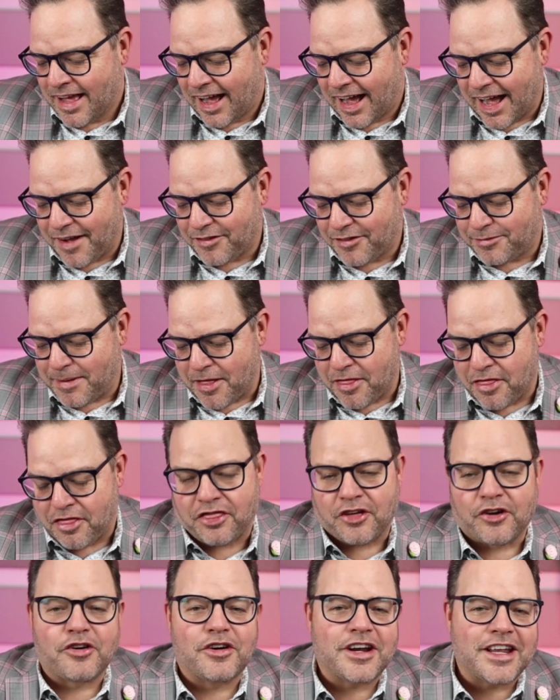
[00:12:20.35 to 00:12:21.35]
I've spent
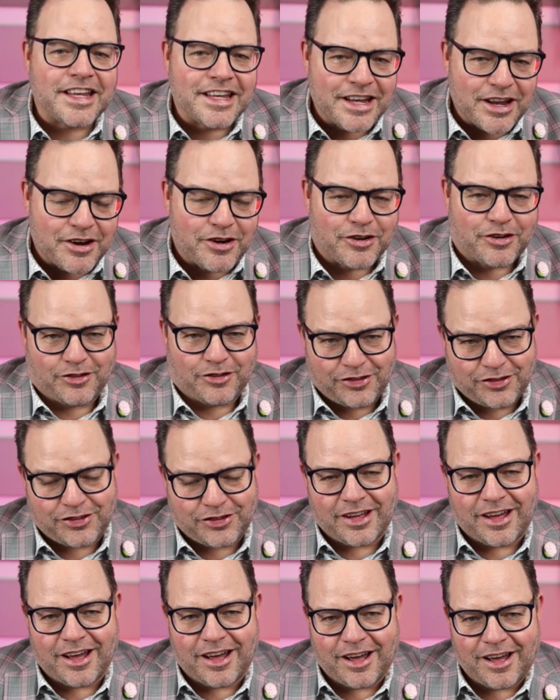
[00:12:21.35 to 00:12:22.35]
30 years
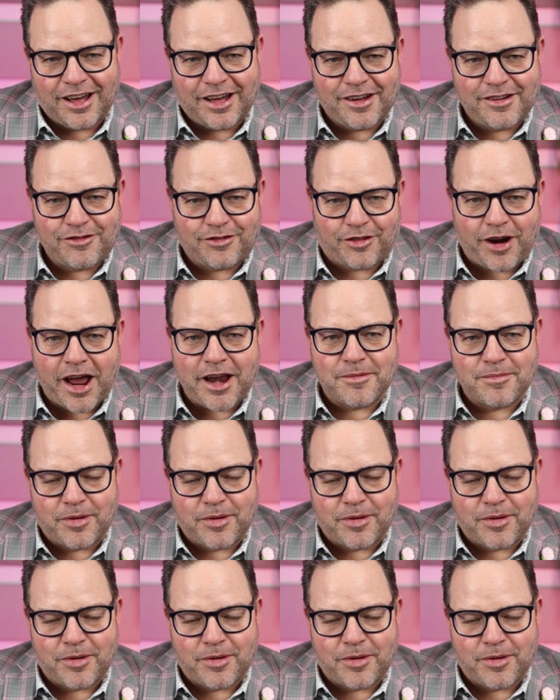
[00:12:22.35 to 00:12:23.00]
writing